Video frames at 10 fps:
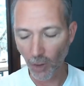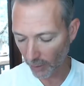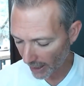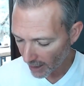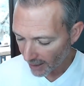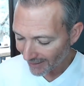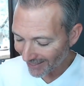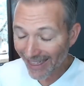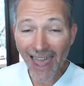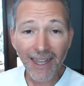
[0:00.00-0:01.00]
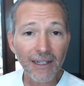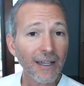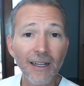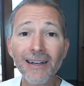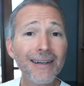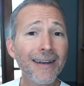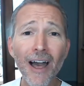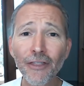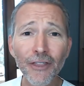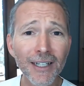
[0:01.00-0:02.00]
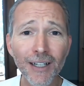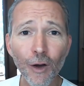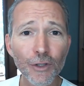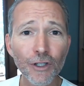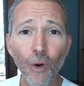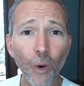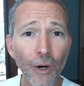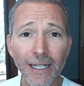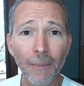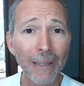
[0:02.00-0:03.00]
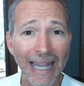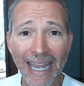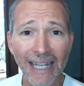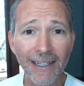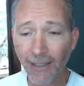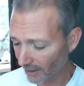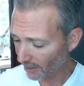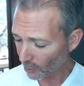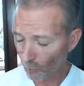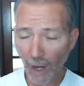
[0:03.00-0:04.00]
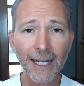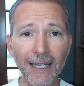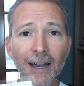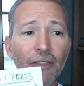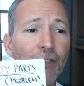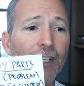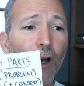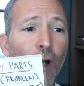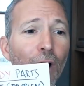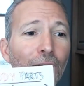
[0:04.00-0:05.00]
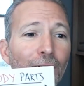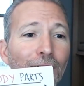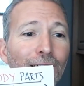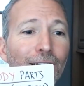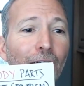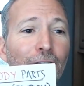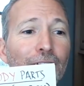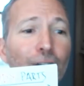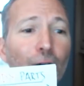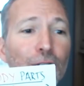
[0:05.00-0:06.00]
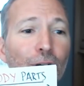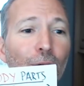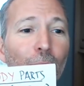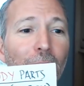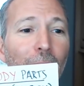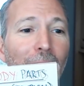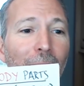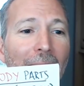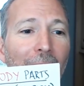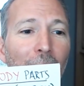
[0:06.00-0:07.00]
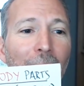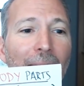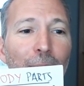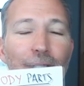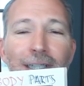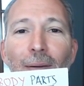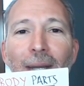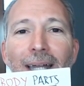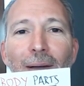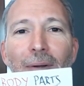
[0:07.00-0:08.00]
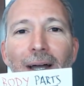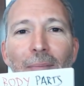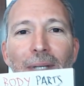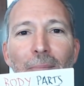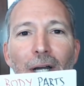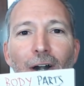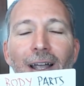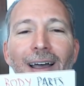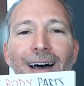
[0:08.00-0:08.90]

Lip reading: Okay, then nothing goes according to plan, right? Nothing goes according. Wait, where am I? I'm backwards here. I'm in a mirror.